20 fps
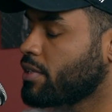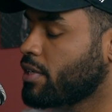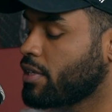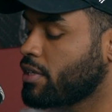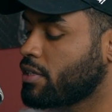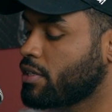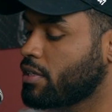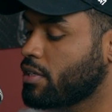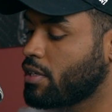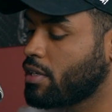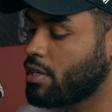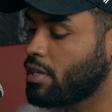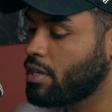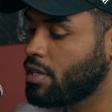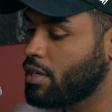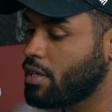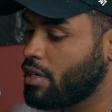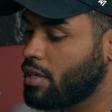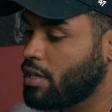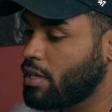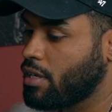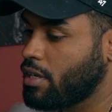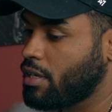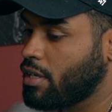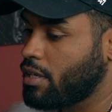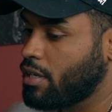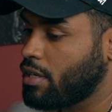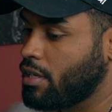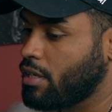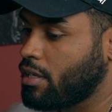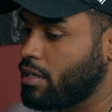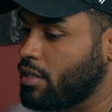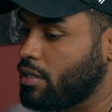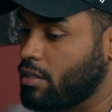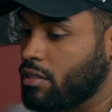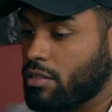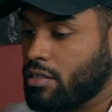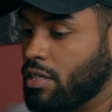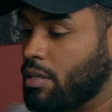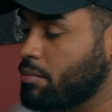And
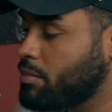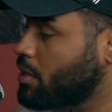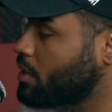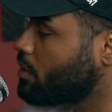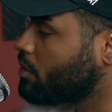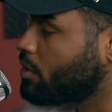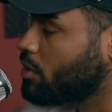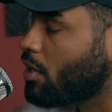same thing,